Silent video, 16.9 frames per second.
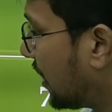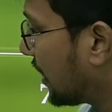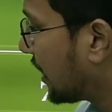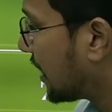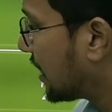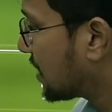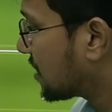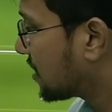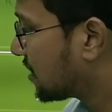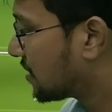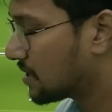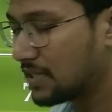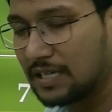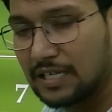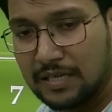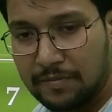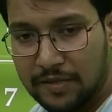class
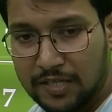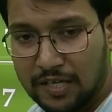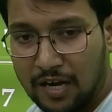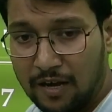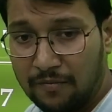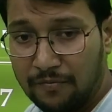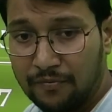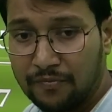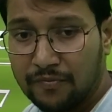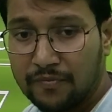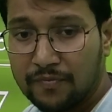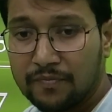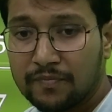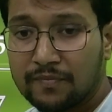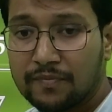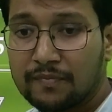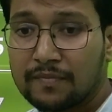limit of
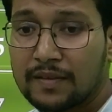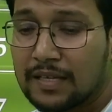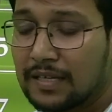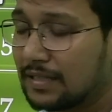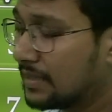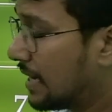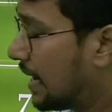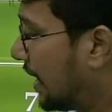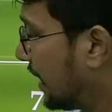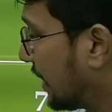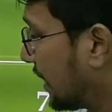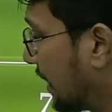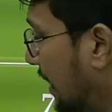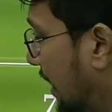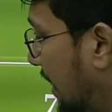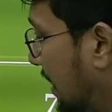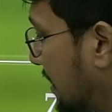third
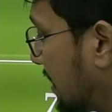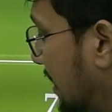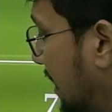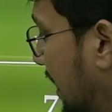class,